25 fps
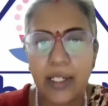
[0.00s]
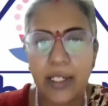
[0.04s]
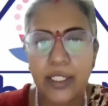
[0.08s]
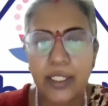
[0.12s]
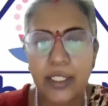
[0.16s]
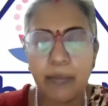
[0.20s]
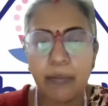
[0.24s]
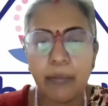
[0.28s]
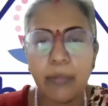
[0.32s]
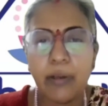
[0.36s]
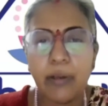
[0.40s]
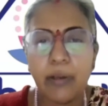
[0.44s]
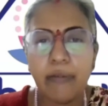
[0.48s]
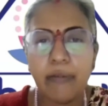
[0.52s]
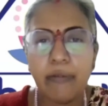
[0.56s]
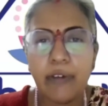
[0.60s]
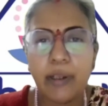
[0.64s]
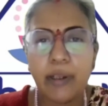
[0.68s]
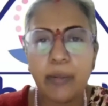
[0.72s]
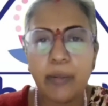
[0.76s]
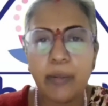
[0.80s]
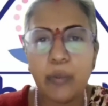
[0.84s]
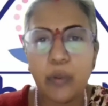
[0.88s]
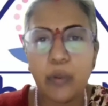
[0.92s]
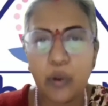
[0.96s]
calcium
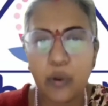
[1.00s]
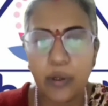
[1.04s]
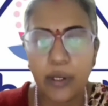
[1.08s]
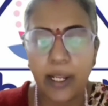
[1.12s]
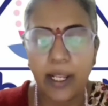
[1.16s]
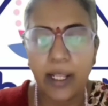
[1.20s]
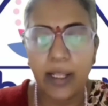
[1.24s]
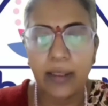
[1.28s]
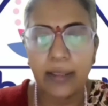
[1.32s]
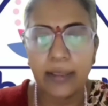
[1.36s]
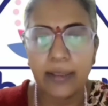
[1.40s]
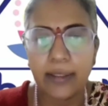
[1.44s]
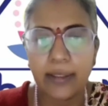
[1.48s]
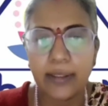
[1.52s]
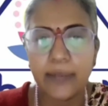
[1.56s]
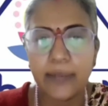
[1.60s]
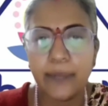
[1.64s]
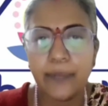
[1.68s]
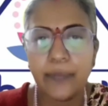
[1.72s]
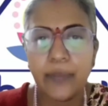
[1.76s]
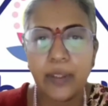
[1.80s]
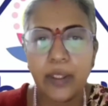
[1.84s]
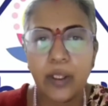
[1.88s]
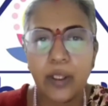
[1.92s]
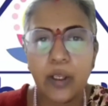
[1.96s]
for bone
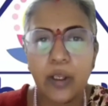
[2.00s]
health.